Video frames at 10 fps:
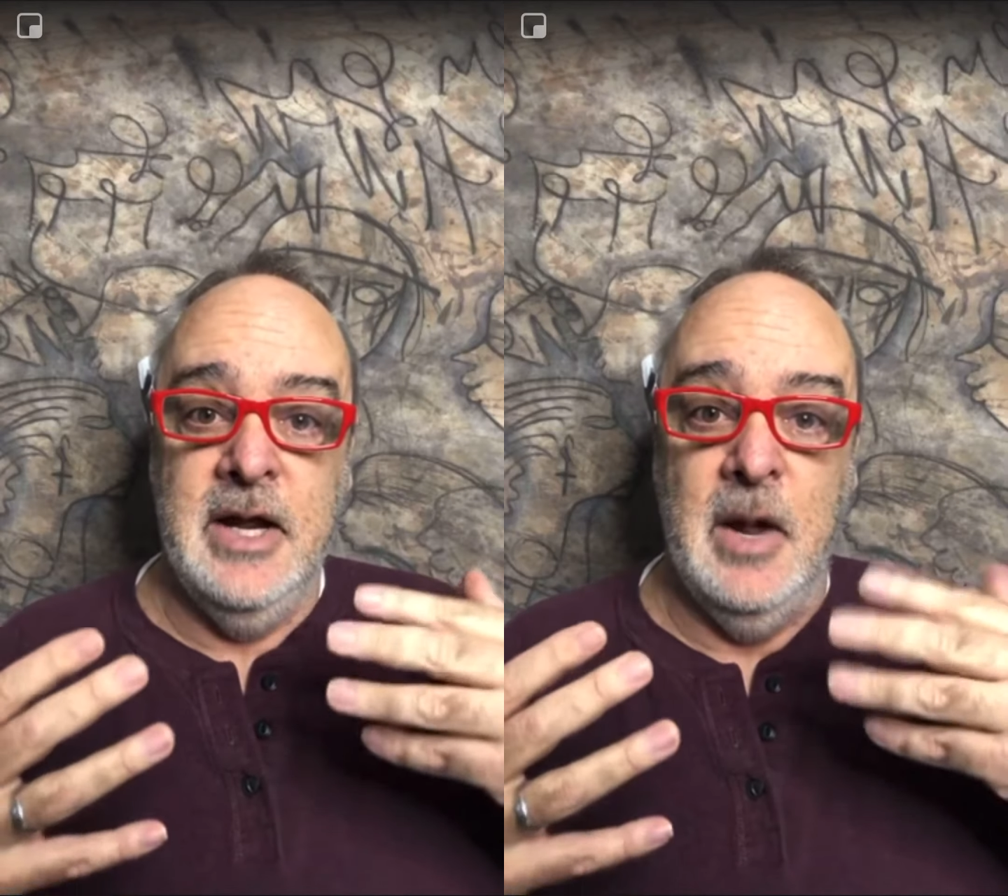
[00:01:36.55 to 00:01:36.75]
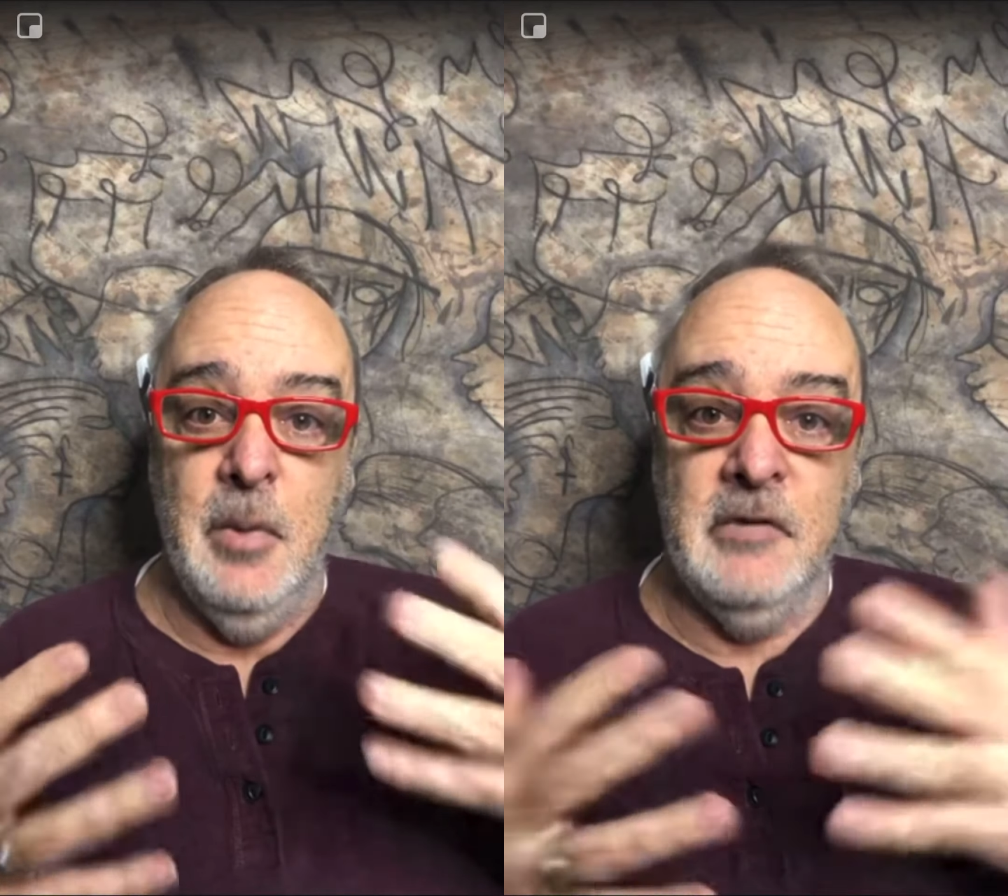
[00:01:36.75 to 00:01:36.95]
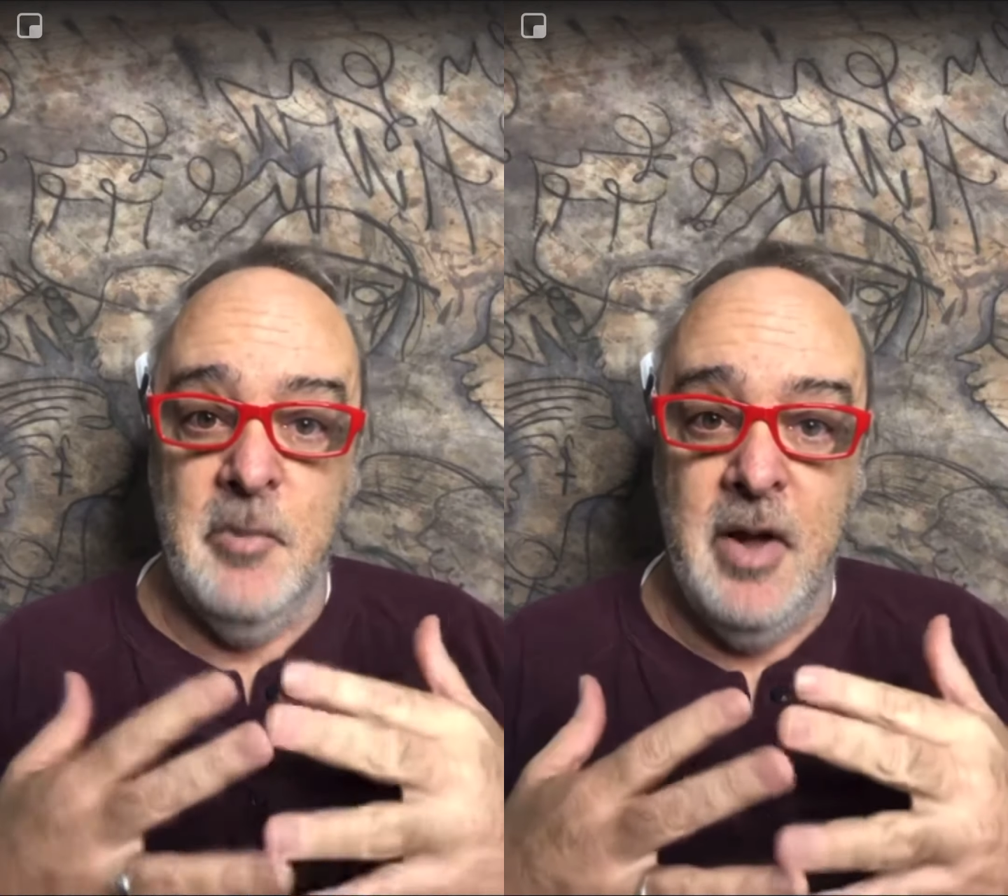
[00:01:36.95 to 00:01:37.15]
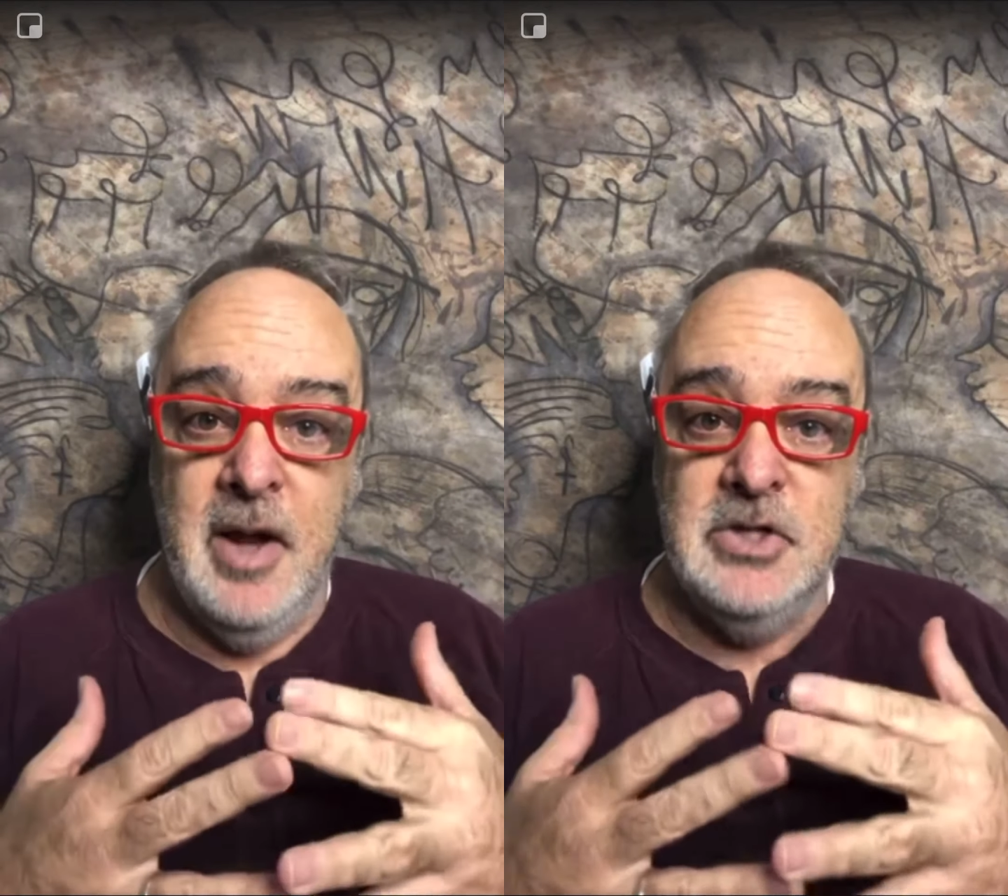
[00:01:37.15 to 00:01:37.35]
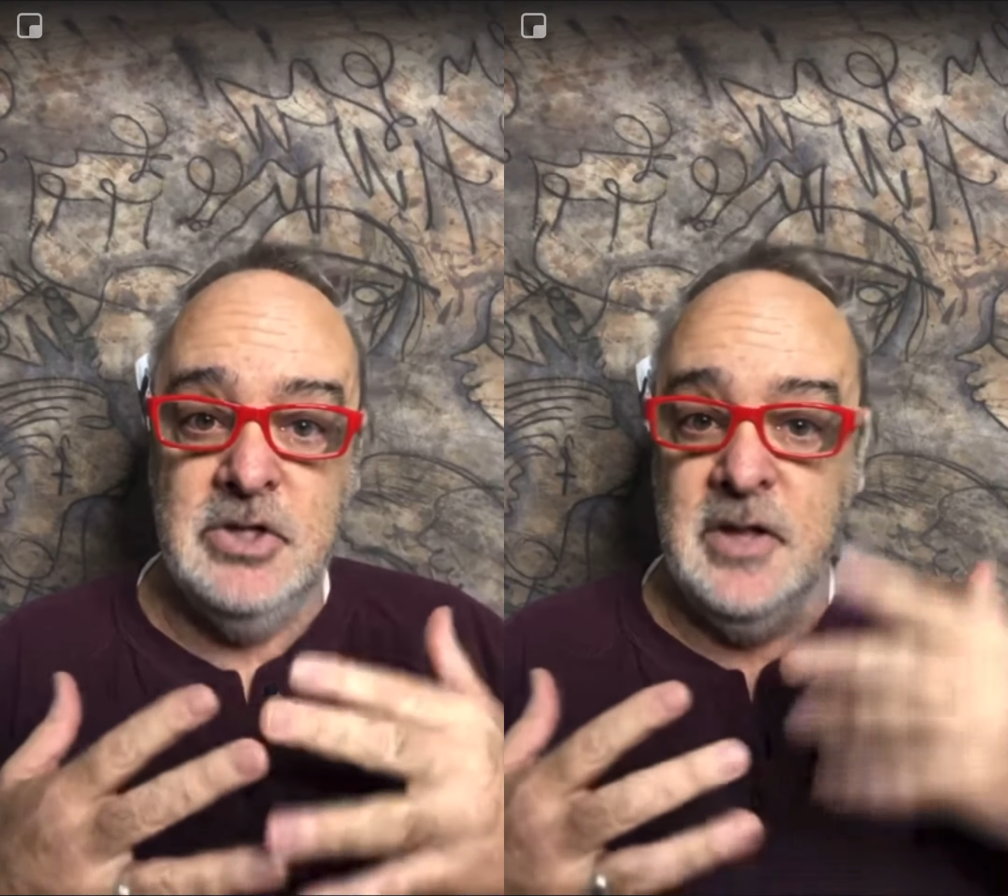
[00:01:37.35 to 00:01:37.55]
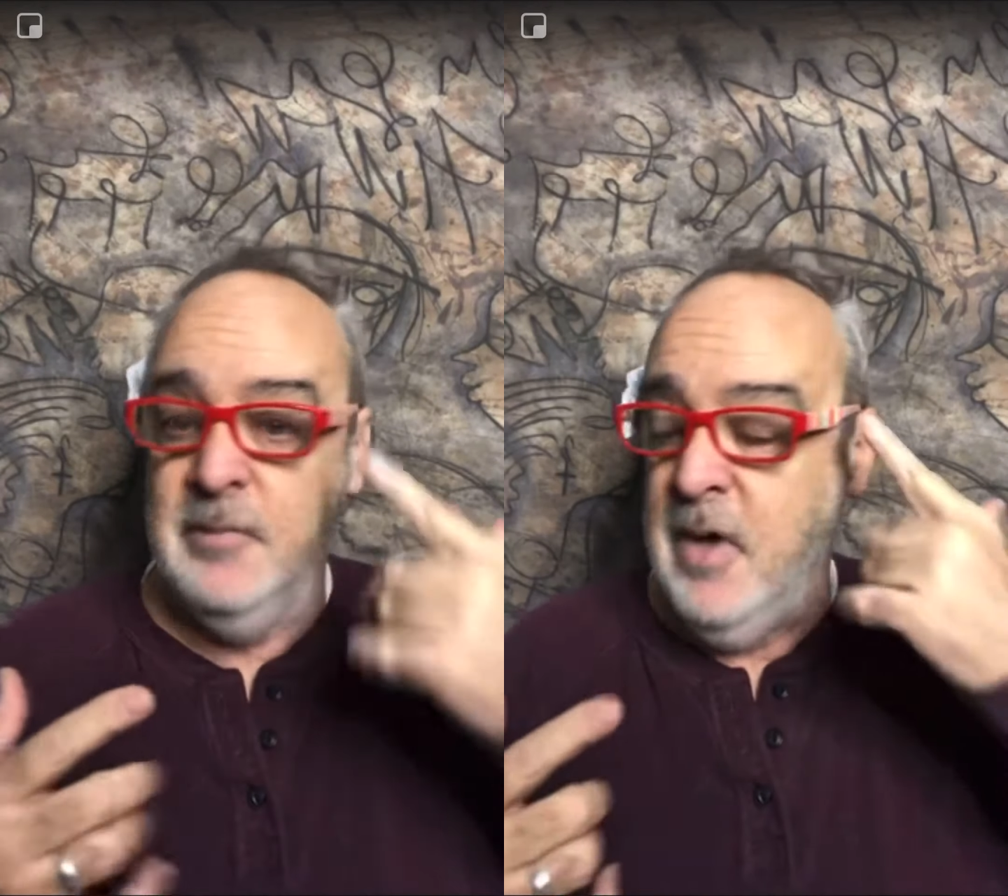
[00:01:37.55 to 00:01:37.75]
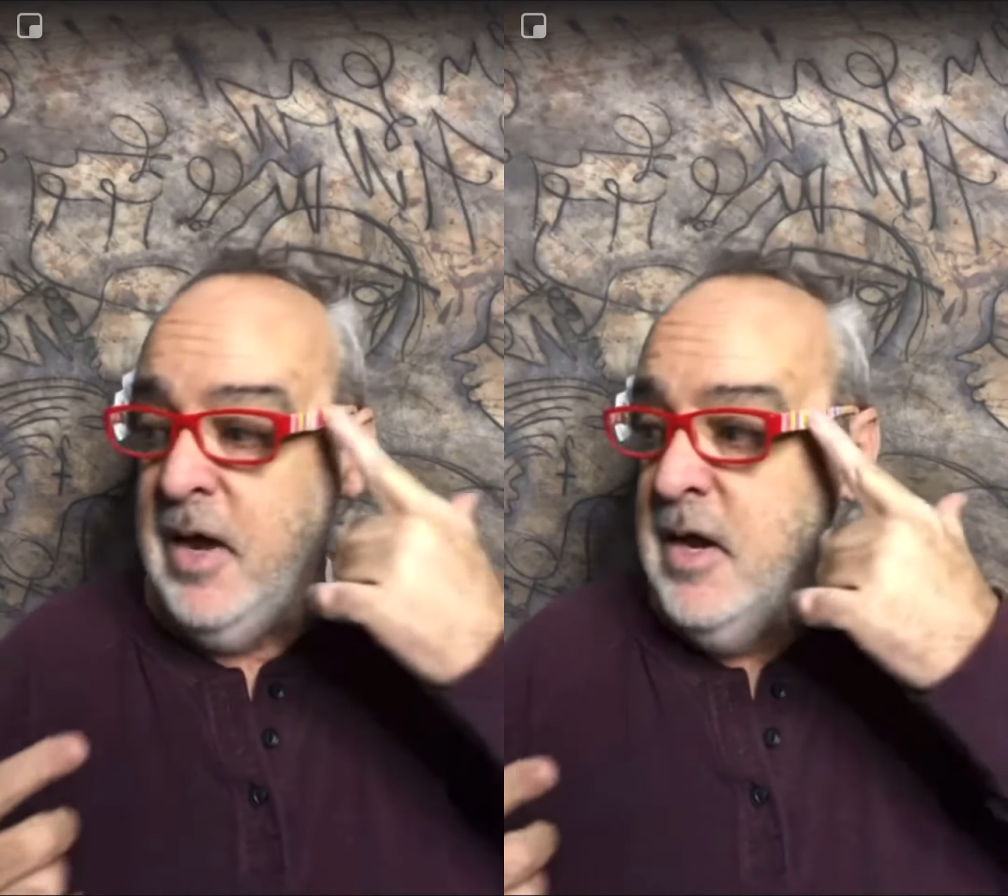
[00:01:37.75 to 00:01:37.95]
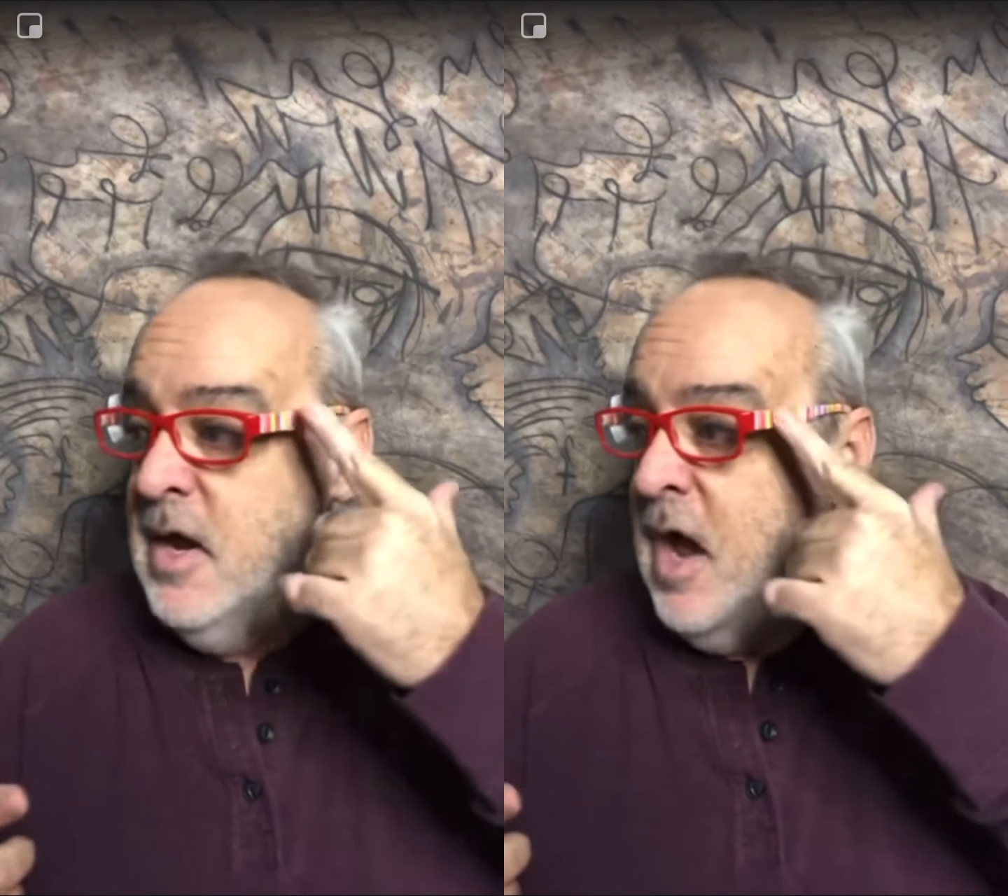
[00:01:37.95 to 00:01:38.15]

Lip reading: I want to remind you that my